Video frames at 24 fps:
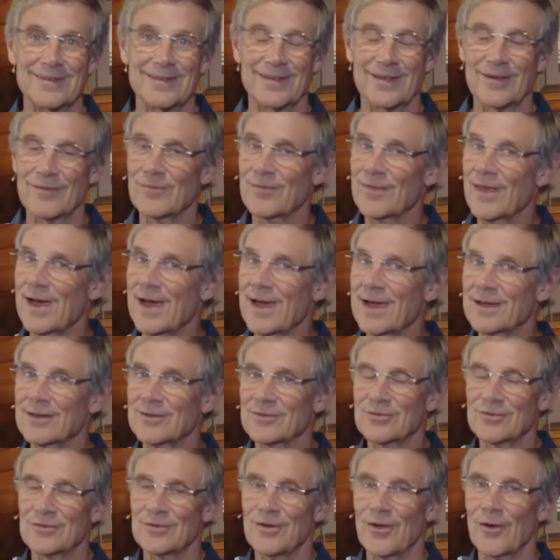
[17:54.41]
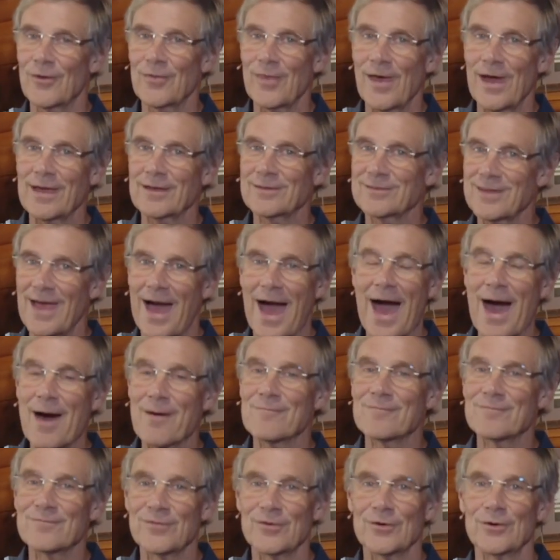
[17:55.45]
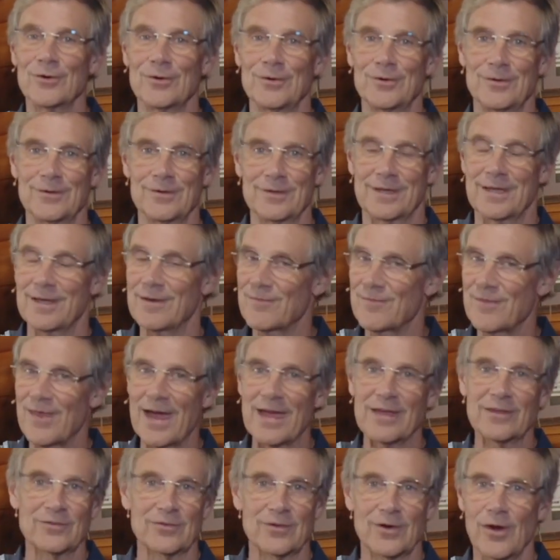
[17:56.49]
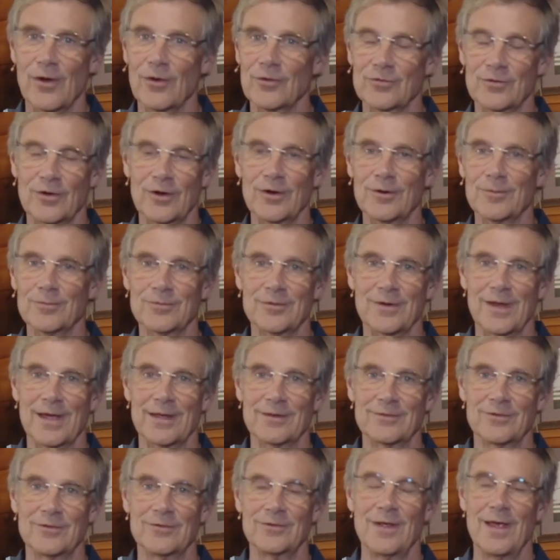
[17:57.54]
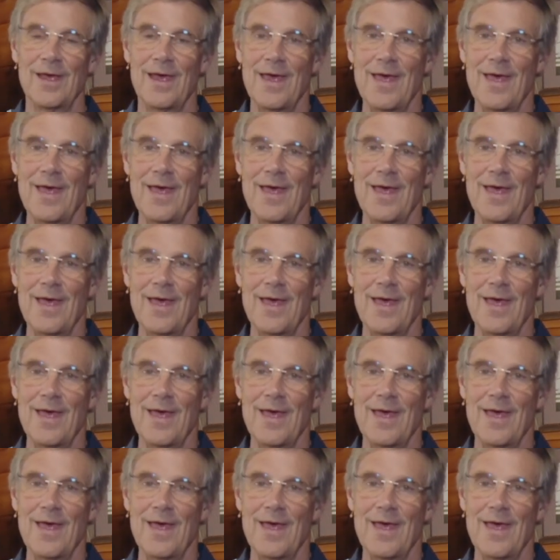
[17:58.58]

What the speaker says: Give thanks. No thanks, I'm full. Give thanks in all circumstances.